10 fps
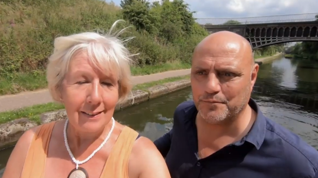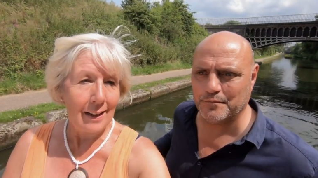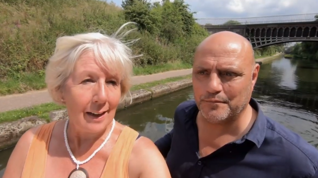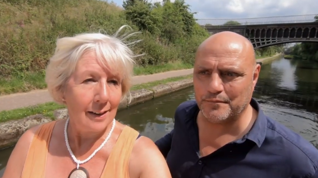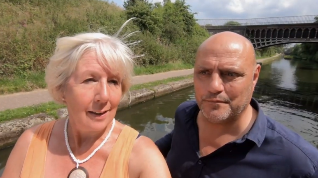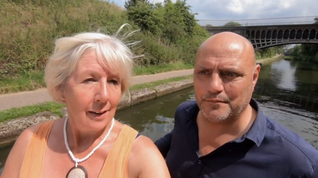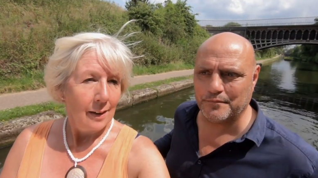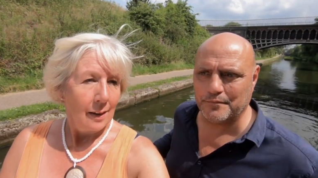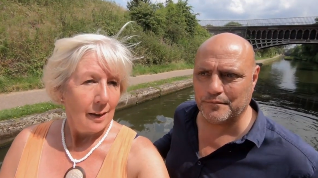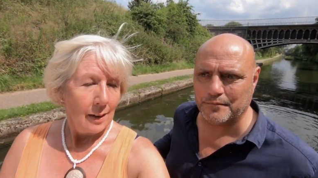Speaker 1: sit.
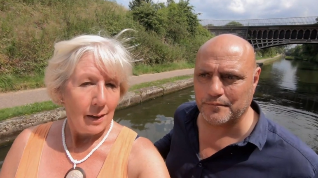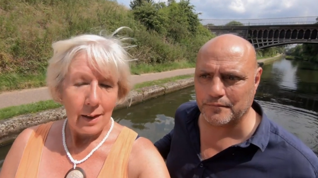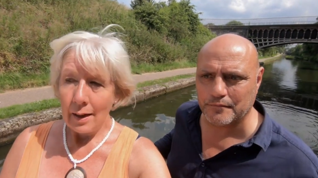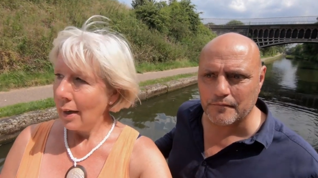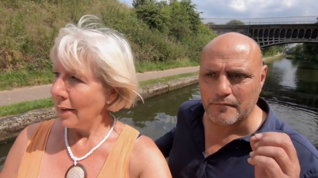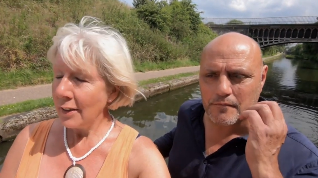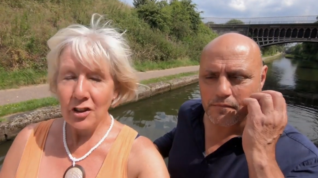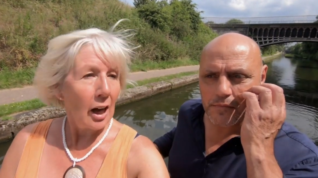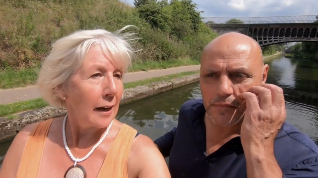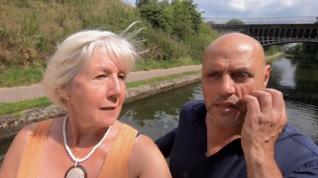And the
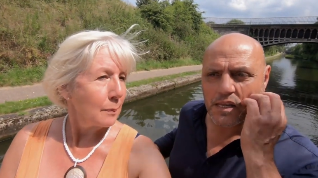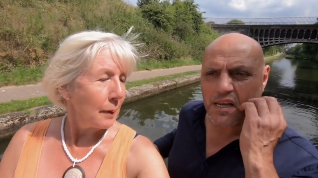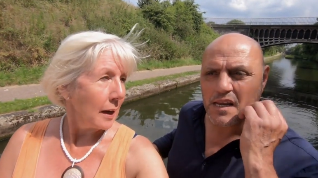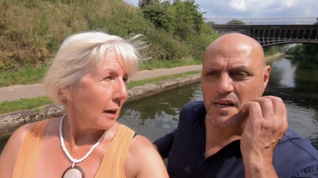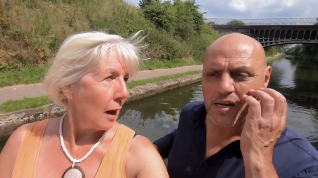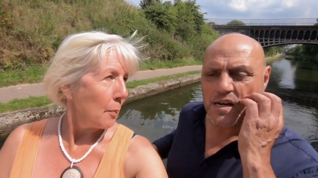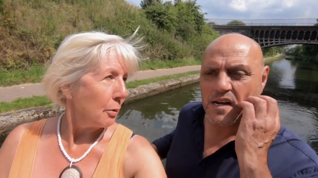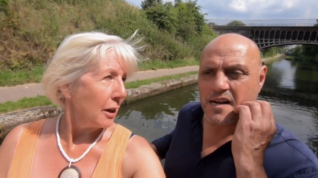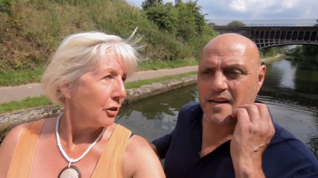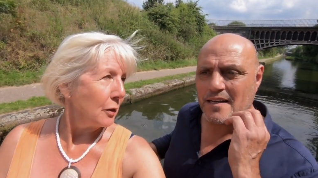Shakespeare
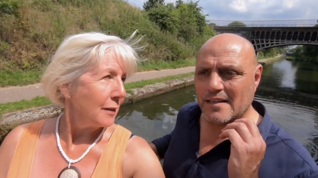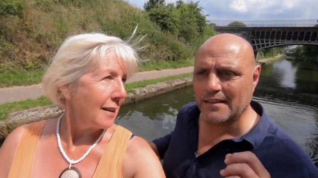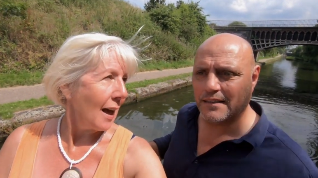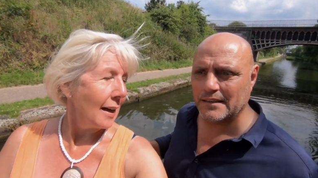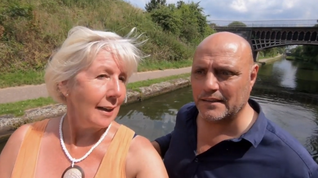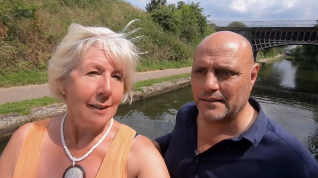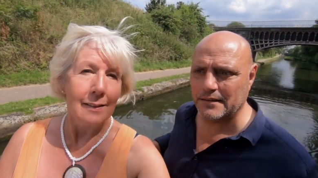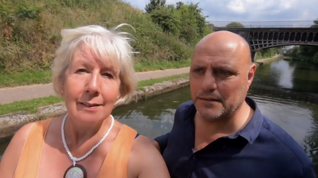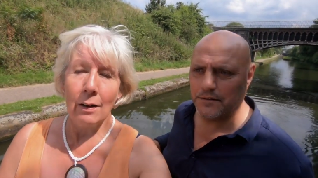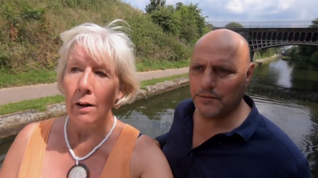Library, as you say,
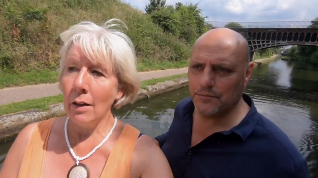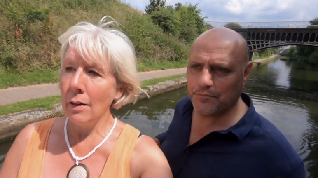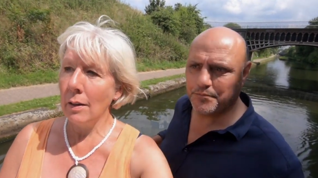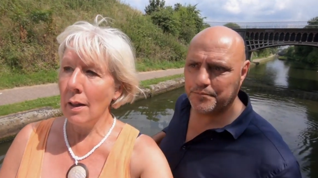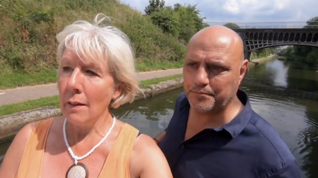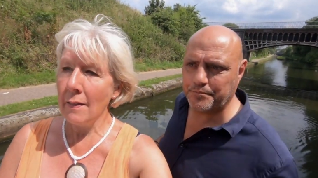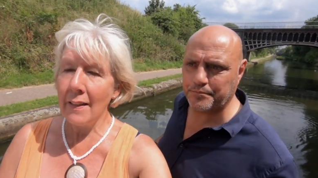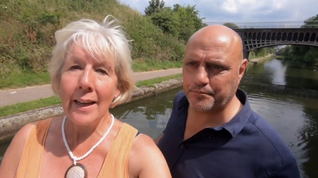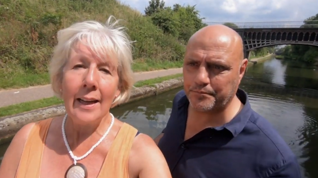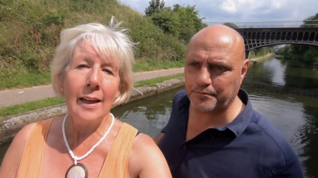has got
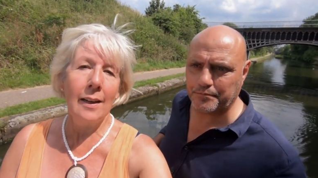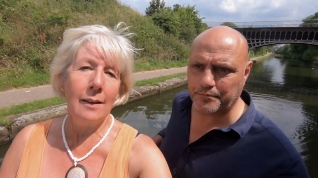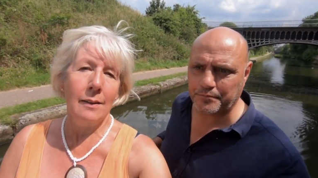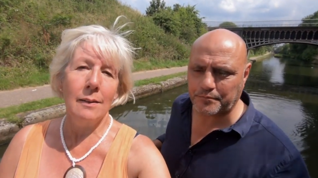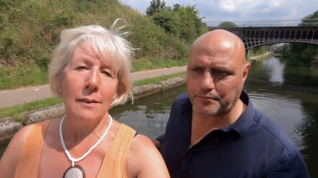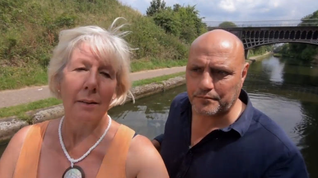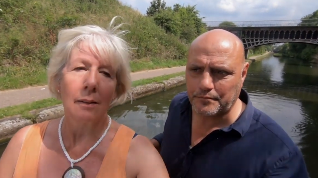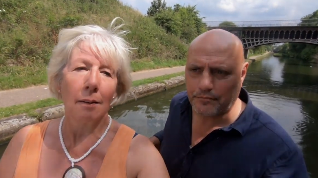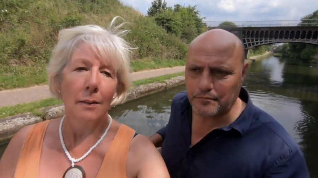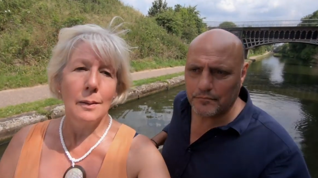the
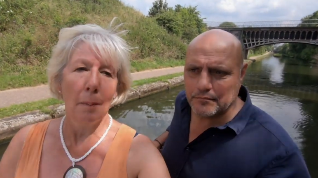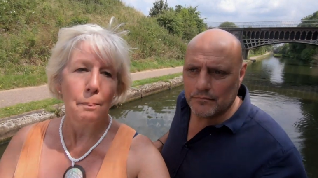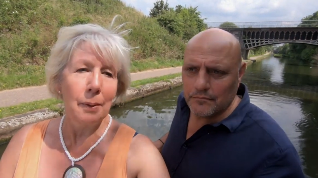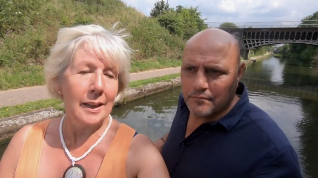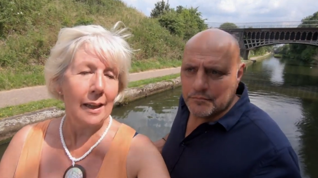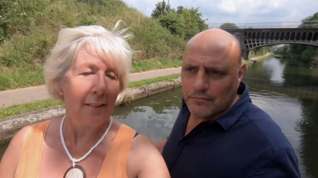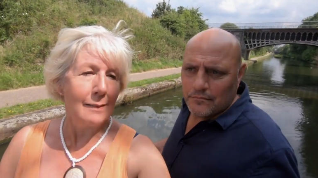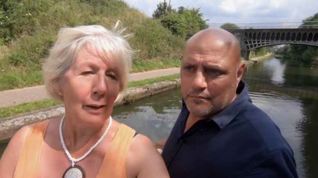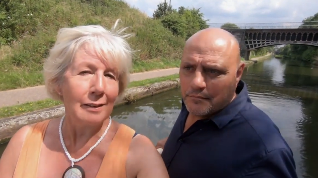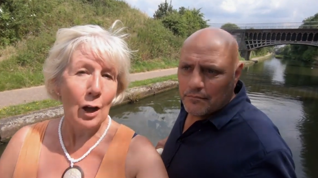
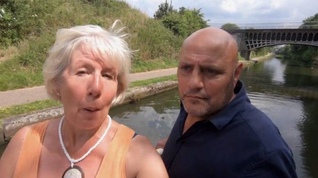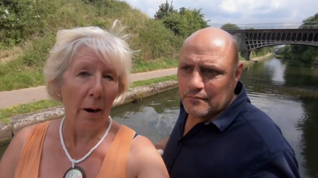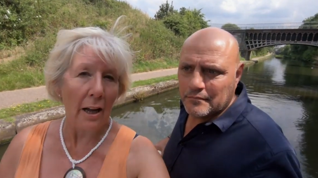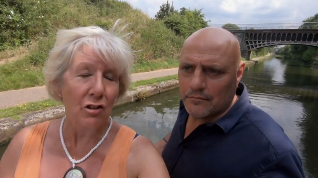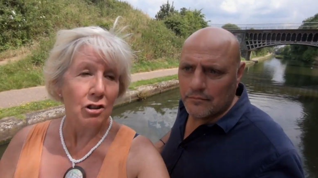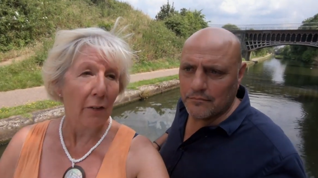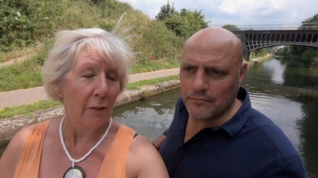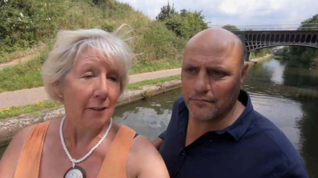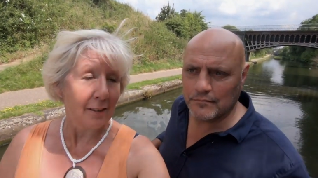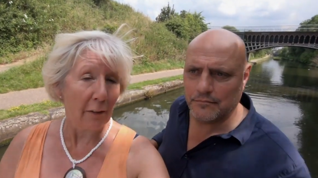biggest, most comprehensive
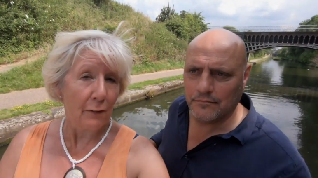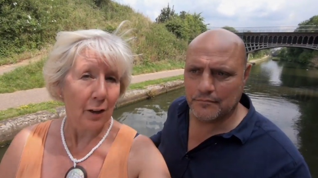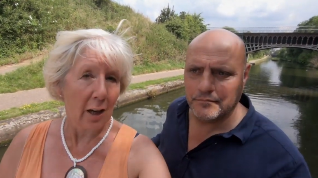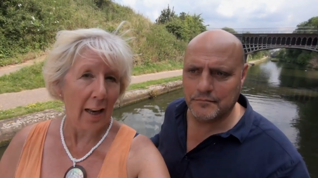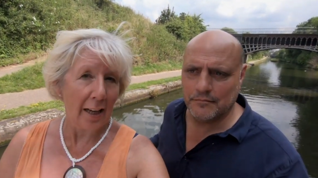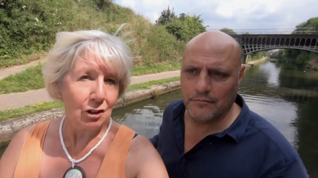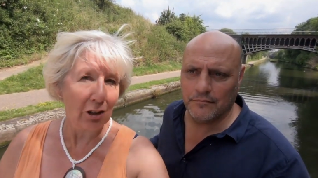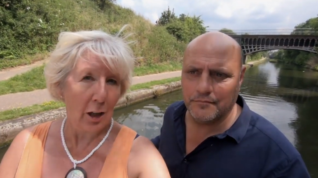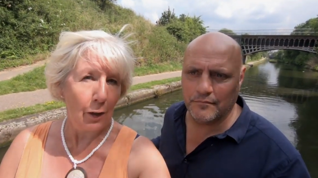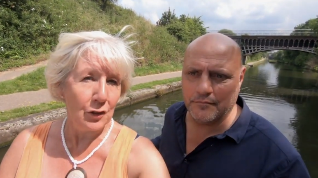
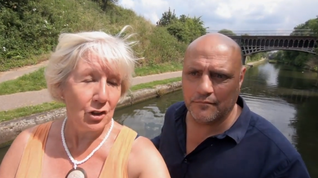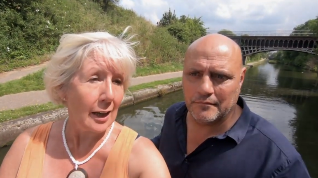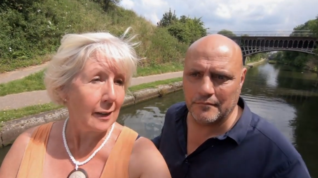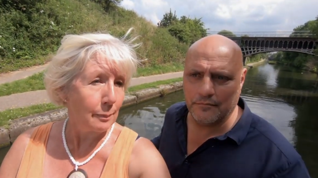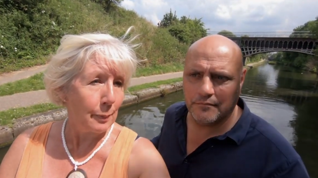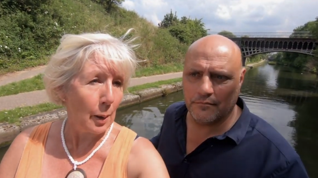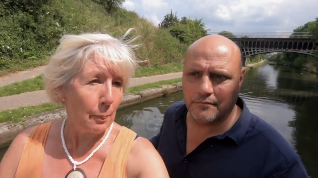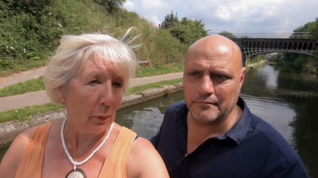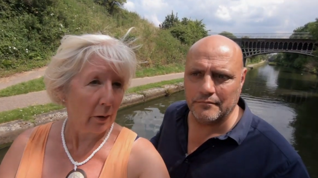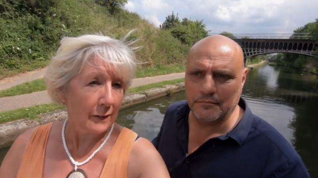collection of Shakespeare
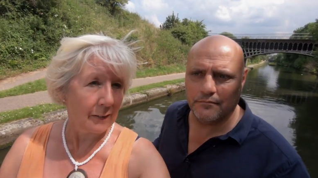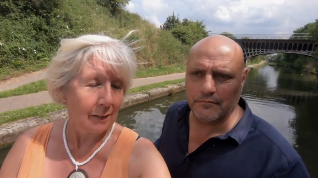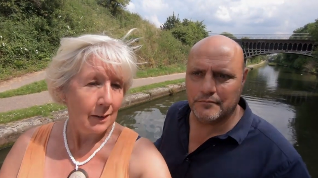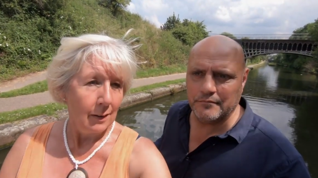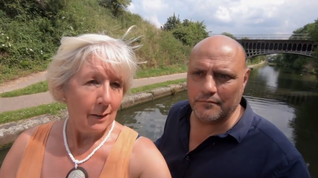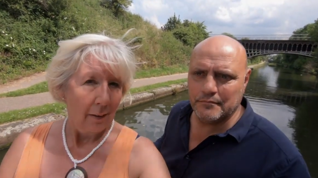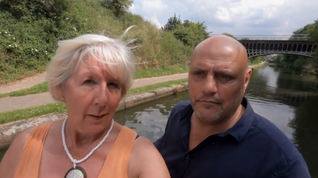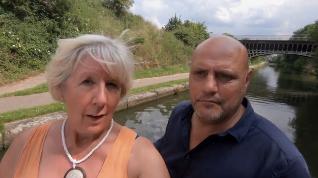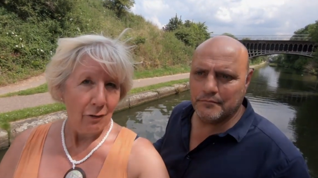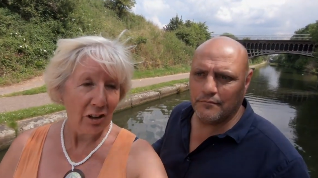books.
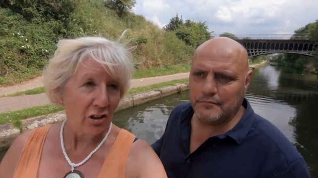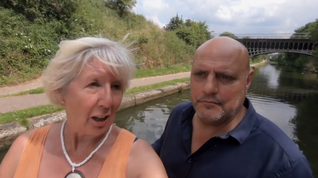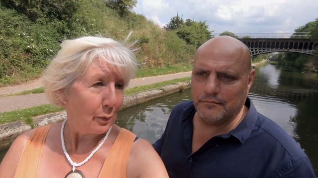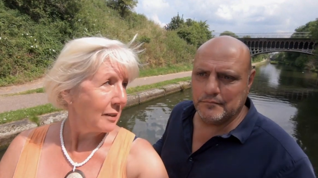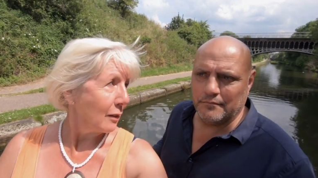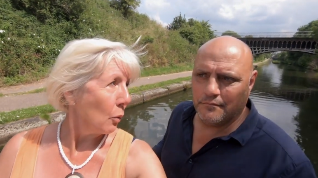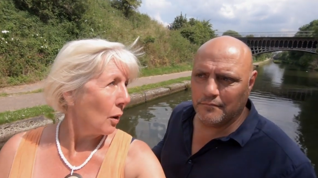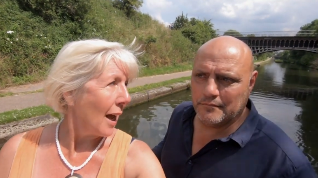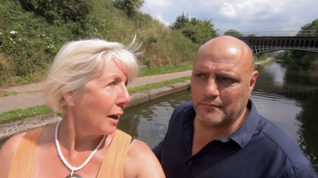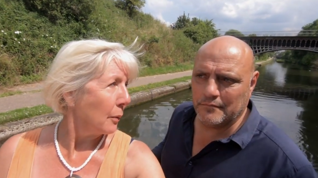Originally it was all
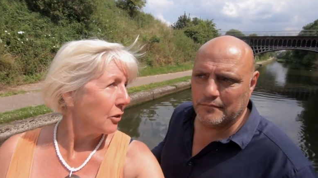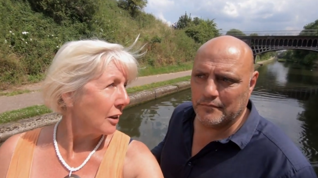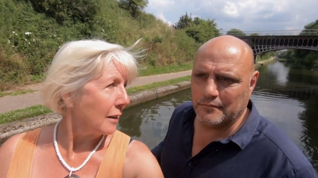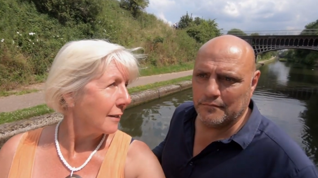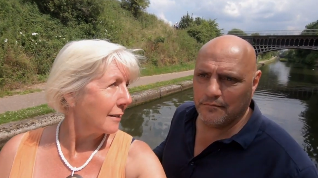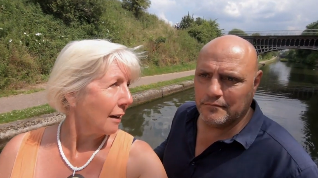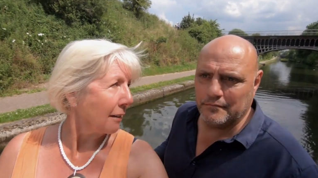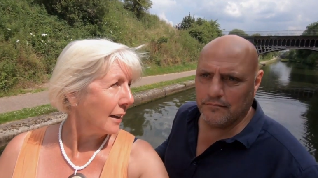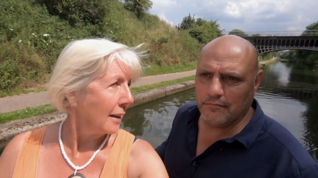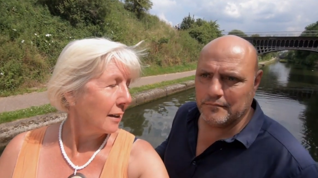languages, I
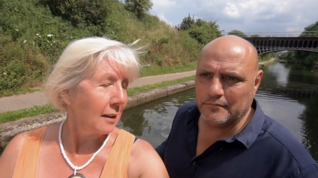think,